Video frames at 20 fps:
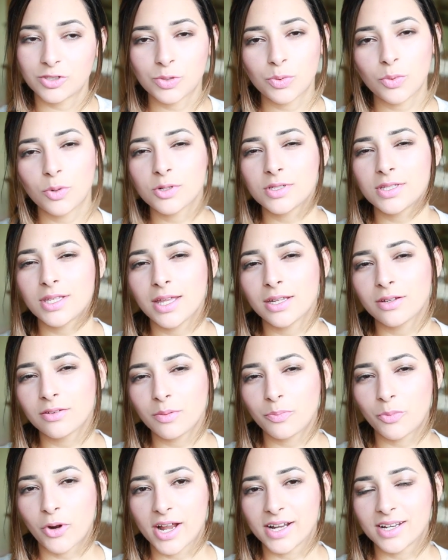towards the end of
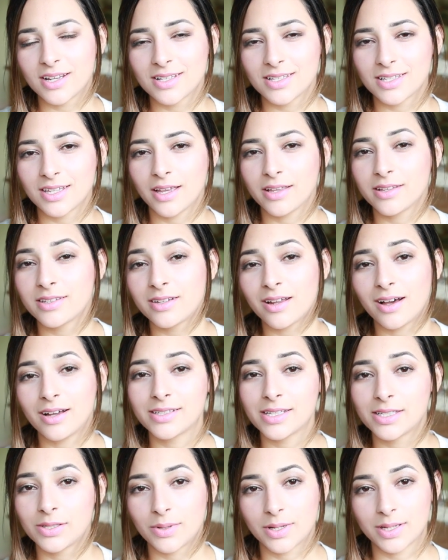the pregnancy, I
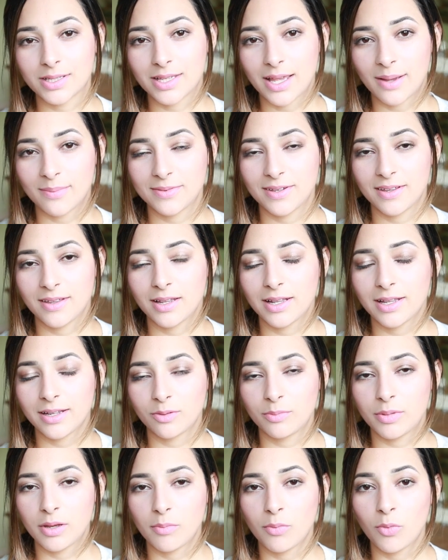started to accept it a
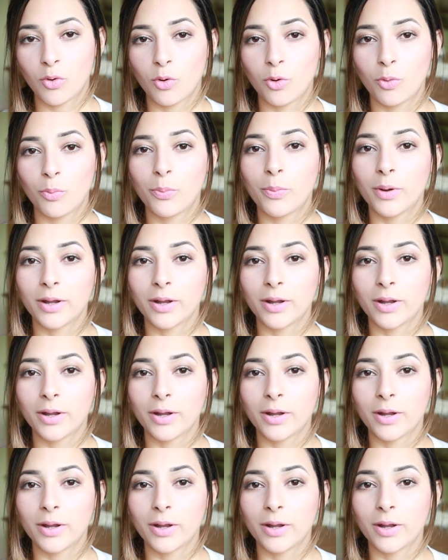little bit more,